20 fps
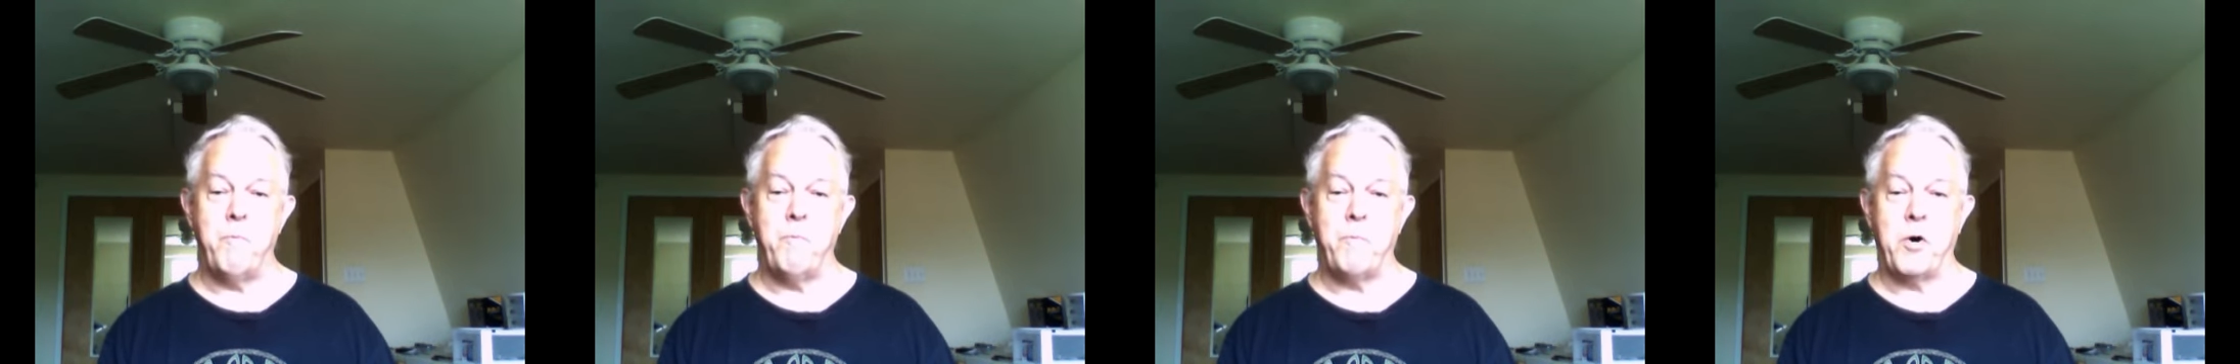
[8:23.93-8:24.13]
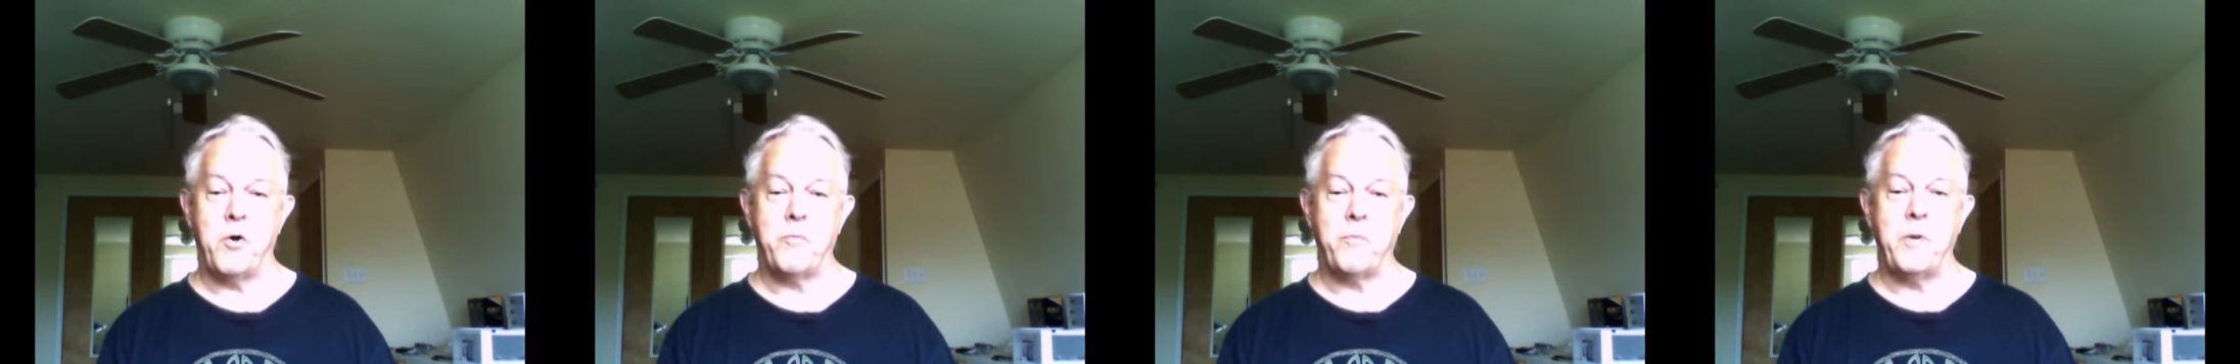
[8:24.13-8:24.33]

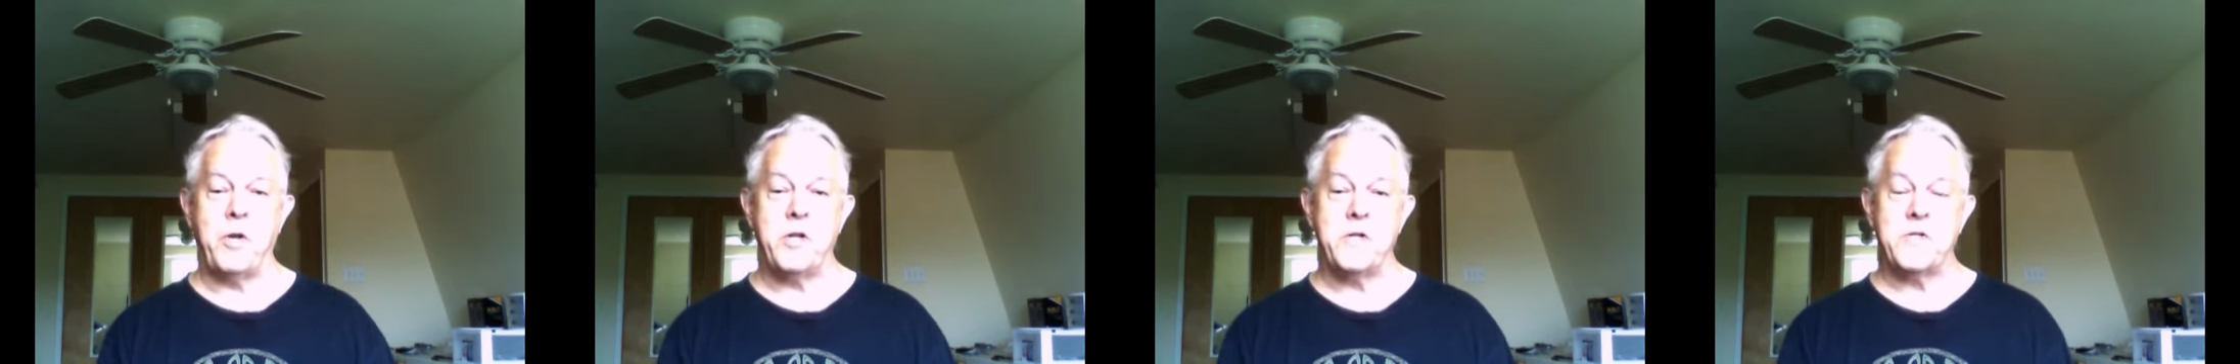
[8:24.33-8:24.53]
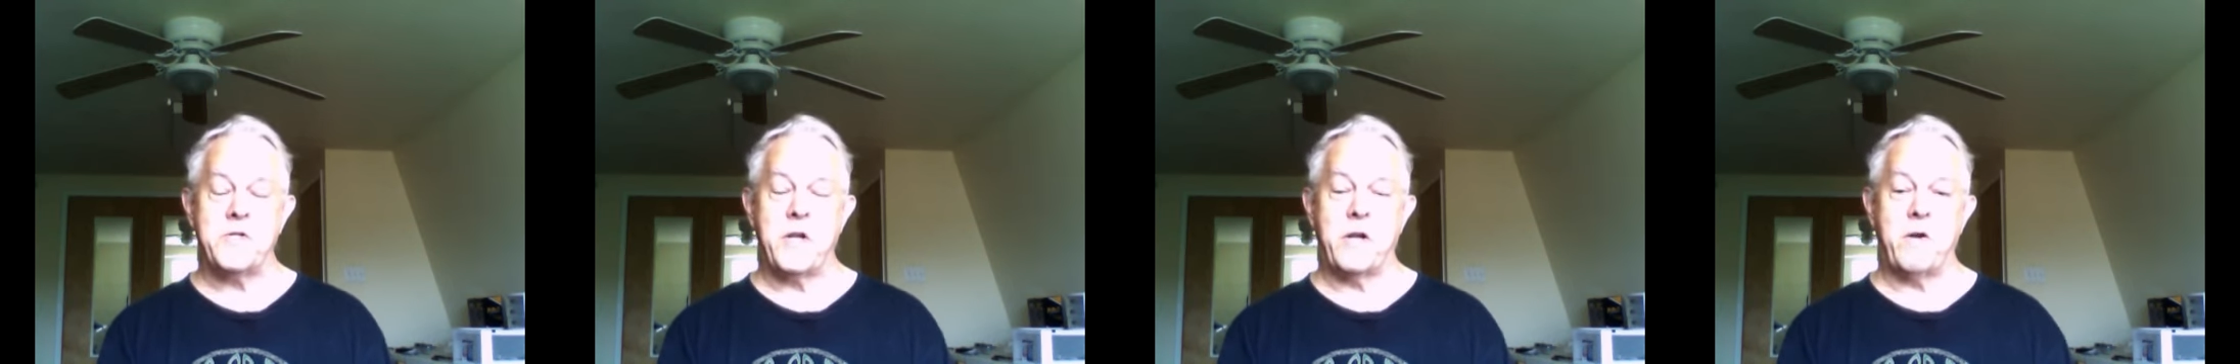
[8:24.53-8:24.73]
both be
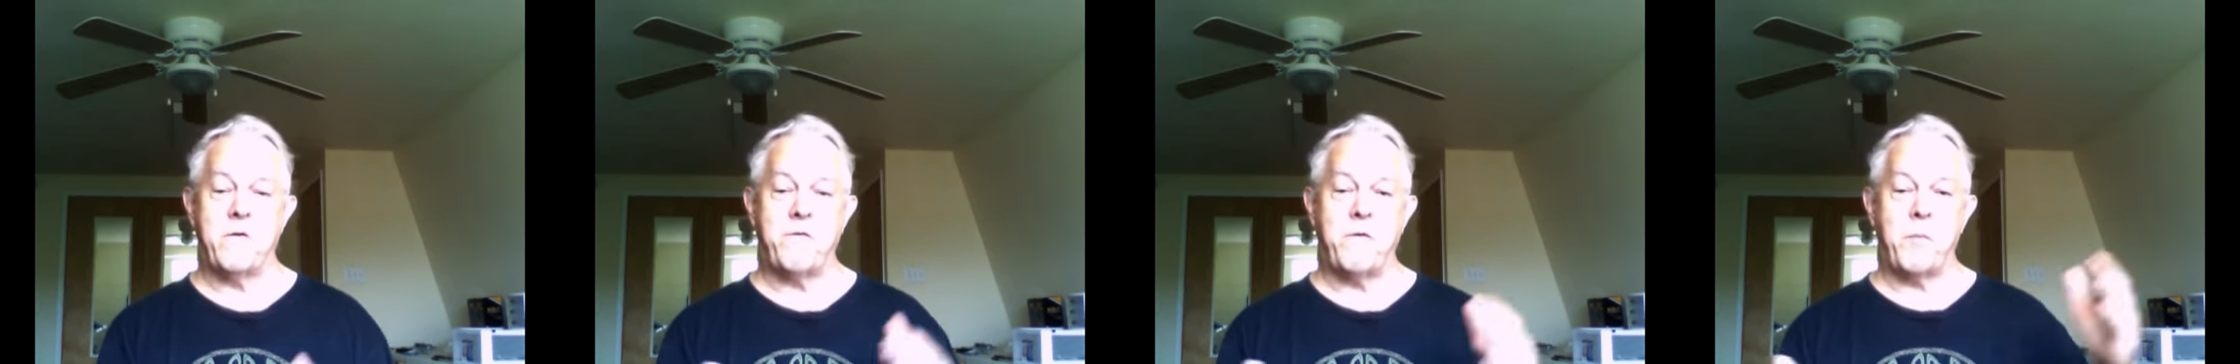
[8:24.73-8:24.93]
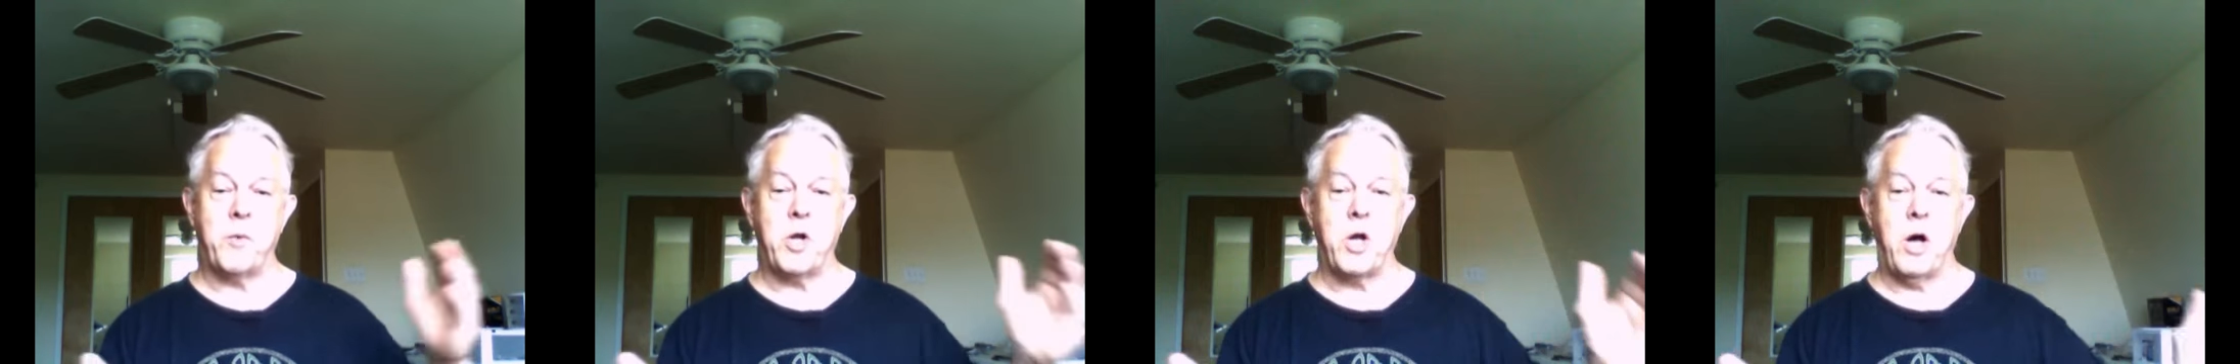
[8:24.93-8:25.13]
descended
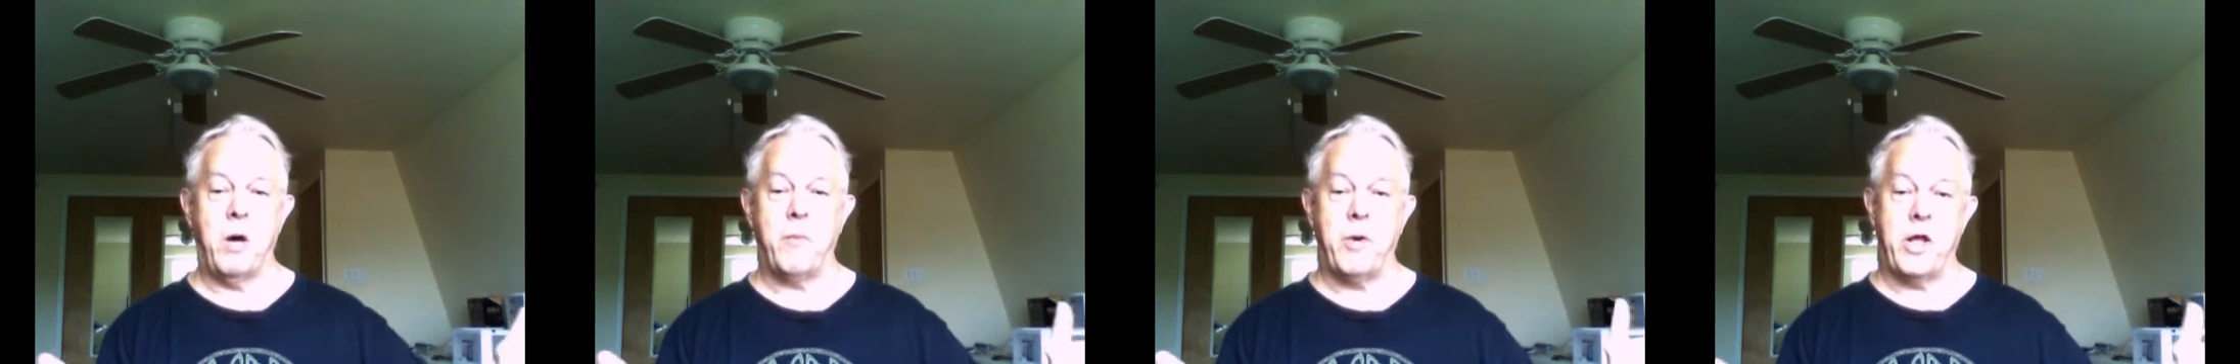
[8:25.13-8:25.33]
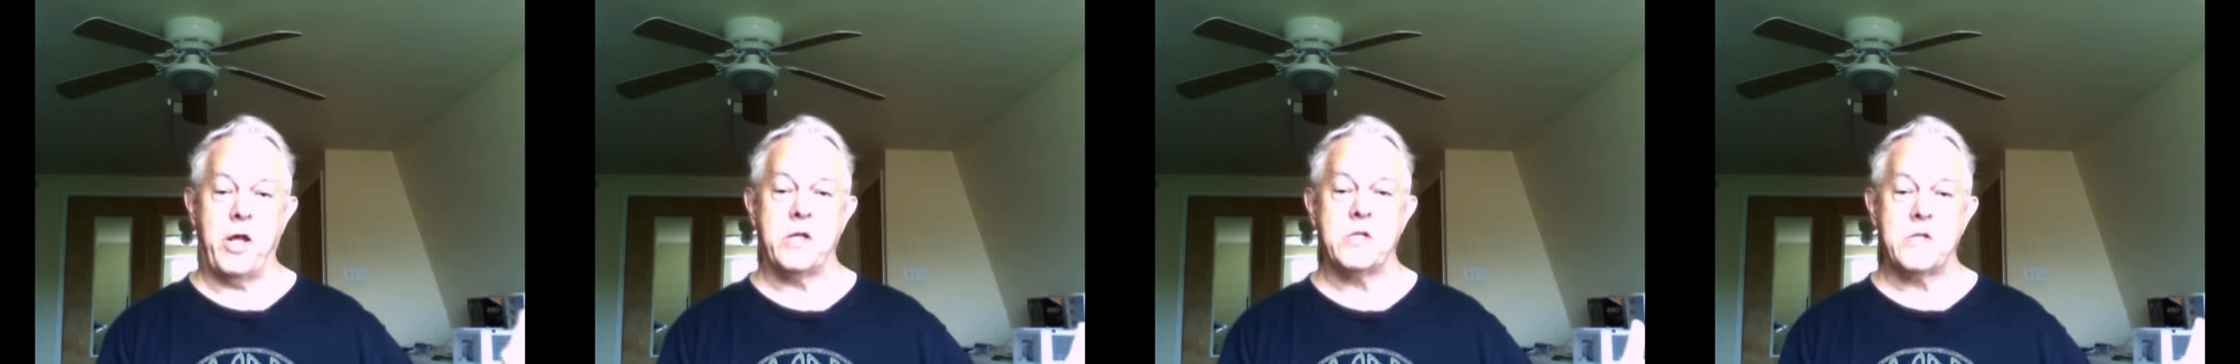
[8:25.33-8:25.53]
from a
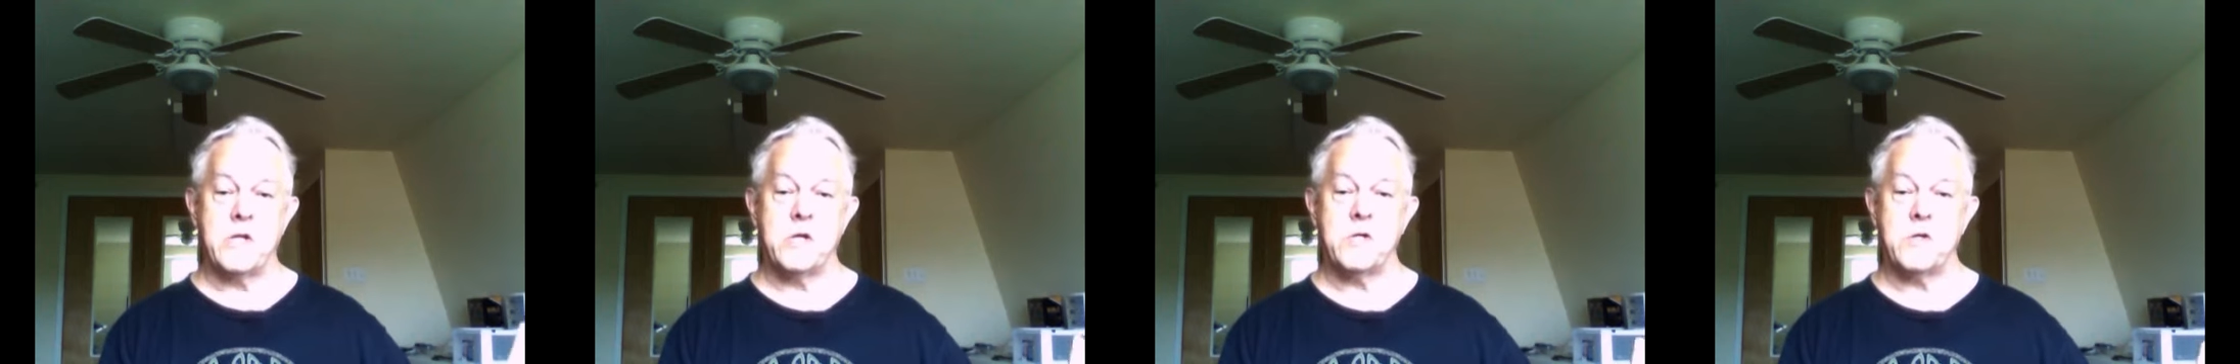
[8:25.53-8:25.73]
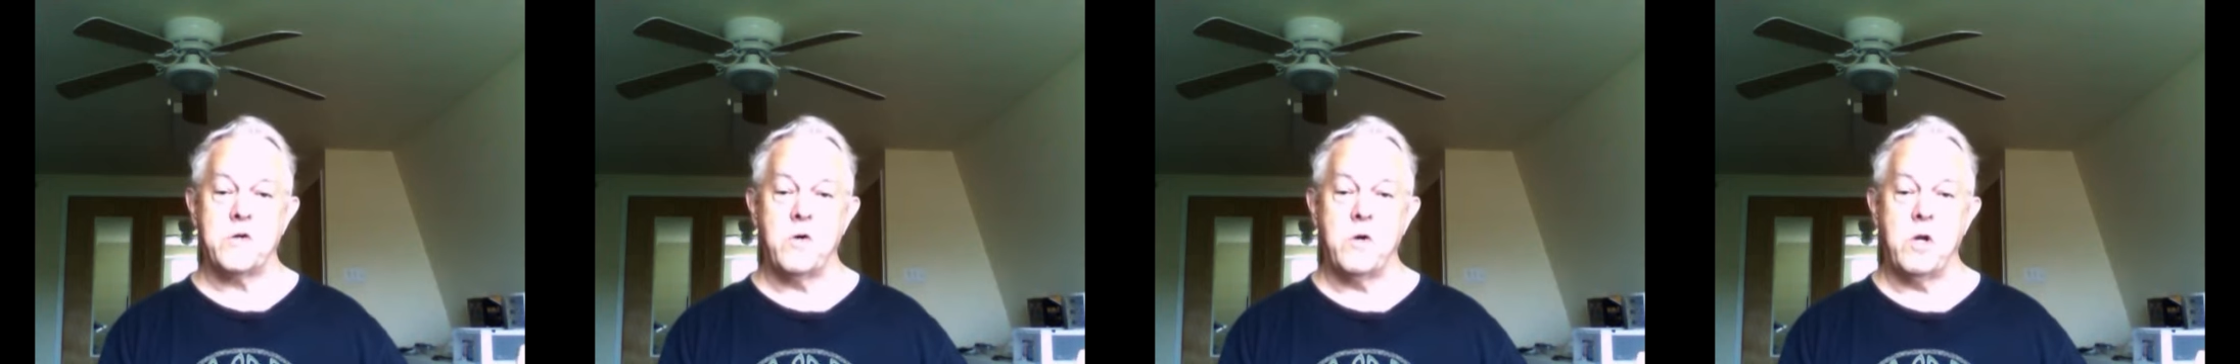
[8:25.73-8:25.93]
common
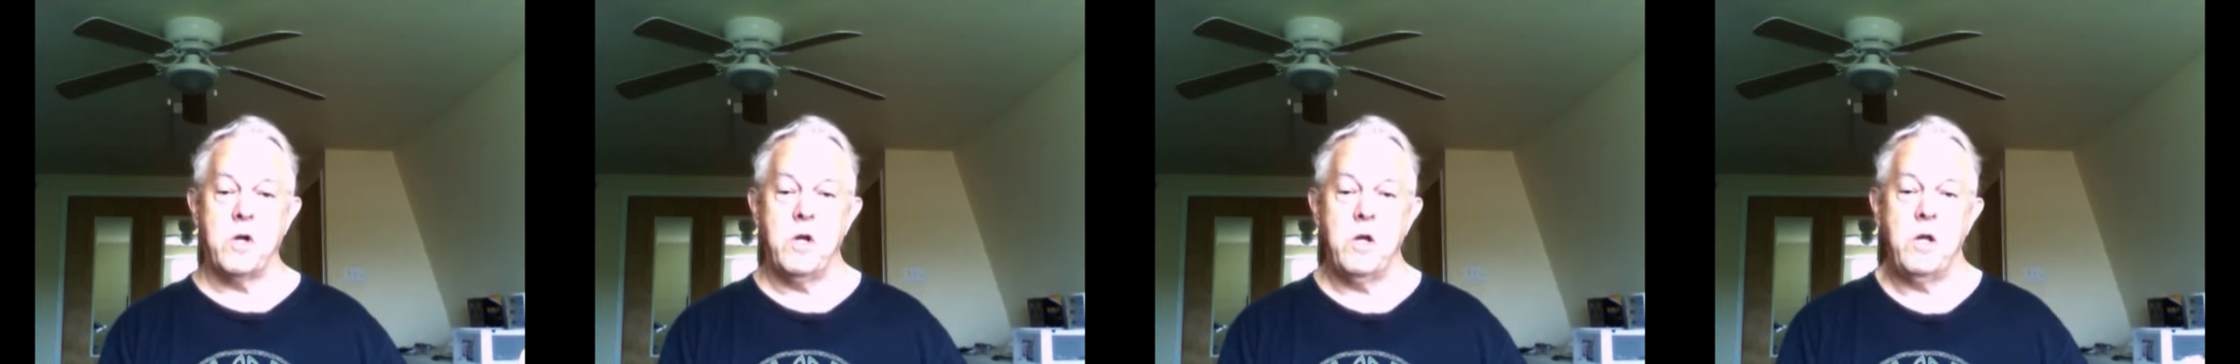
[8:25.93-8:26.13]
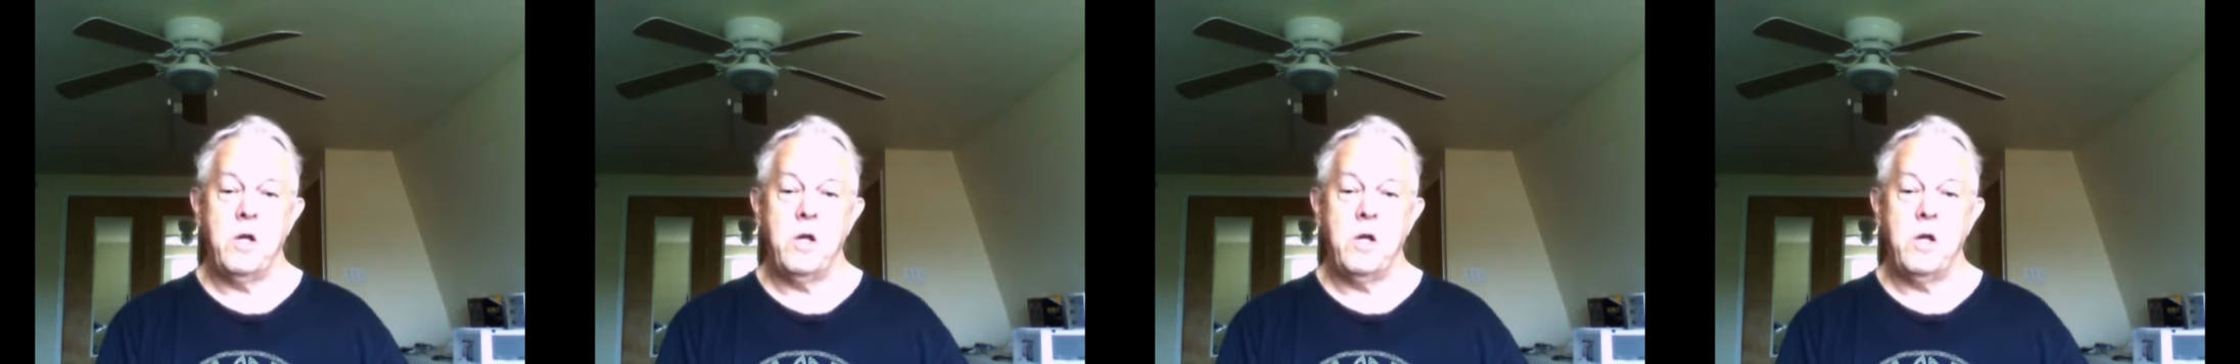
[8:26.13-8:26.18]
ancestor,